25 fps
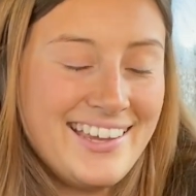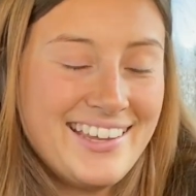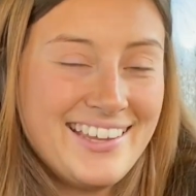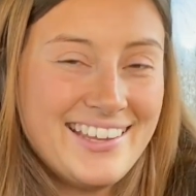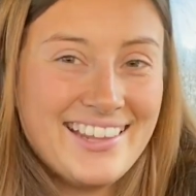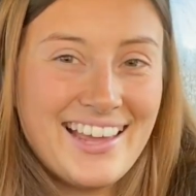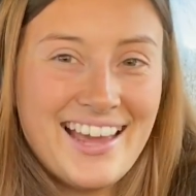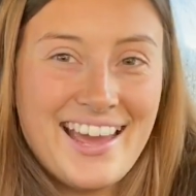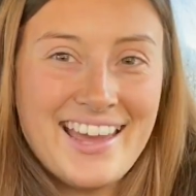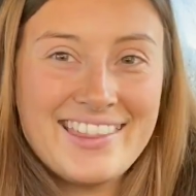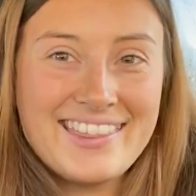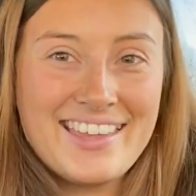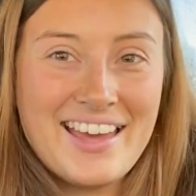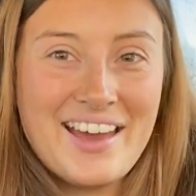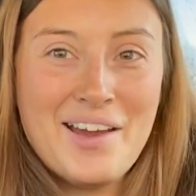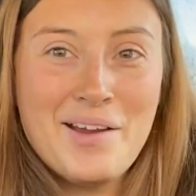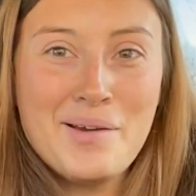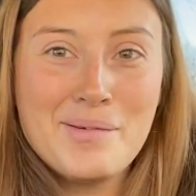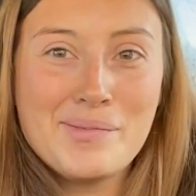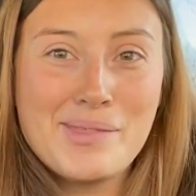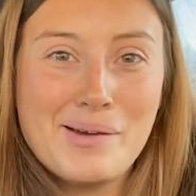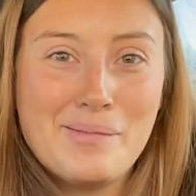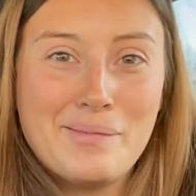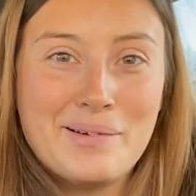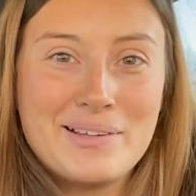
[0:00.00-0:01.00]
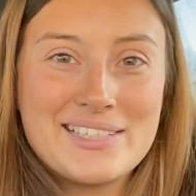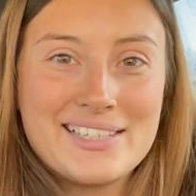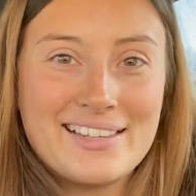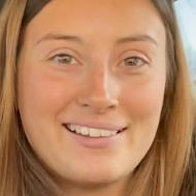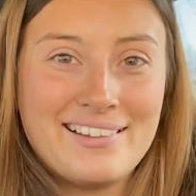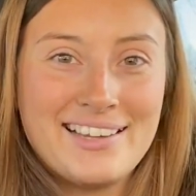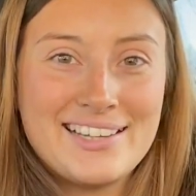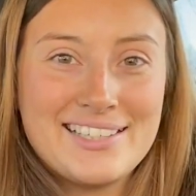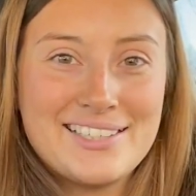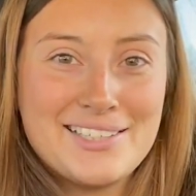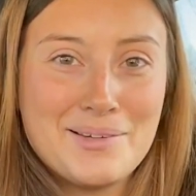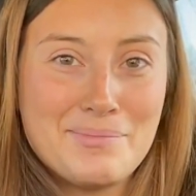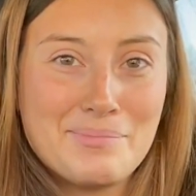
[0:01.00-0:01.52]
I hope that wasn't
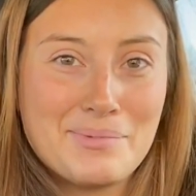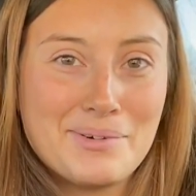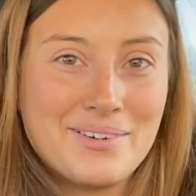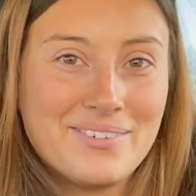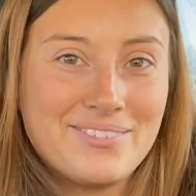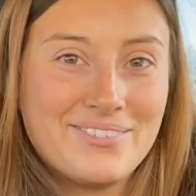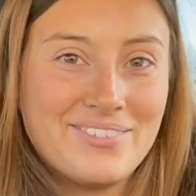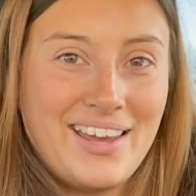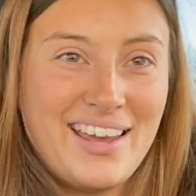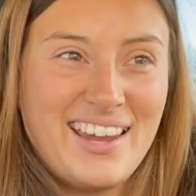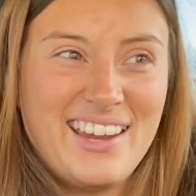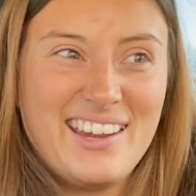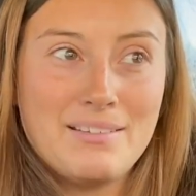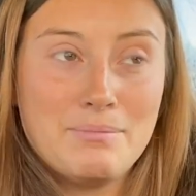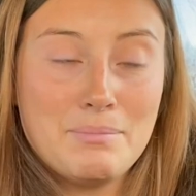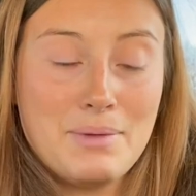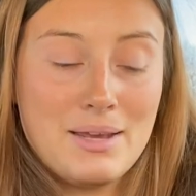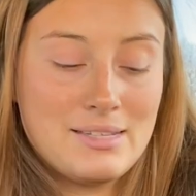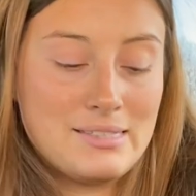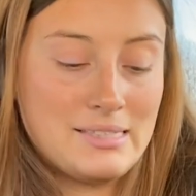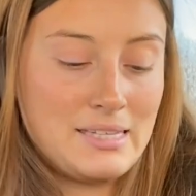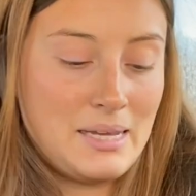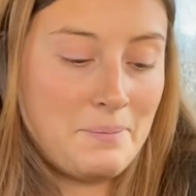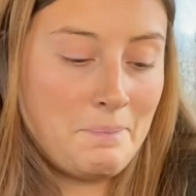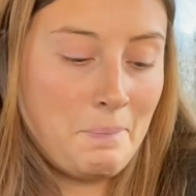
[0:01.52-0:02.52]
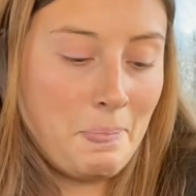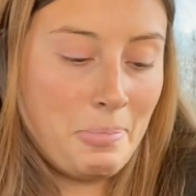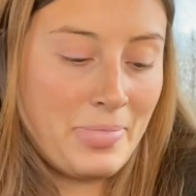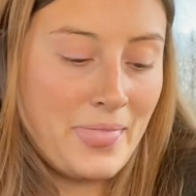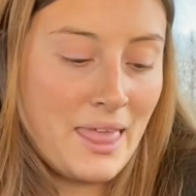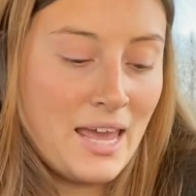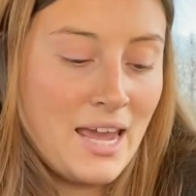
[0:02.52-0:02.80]
like super vague and messy.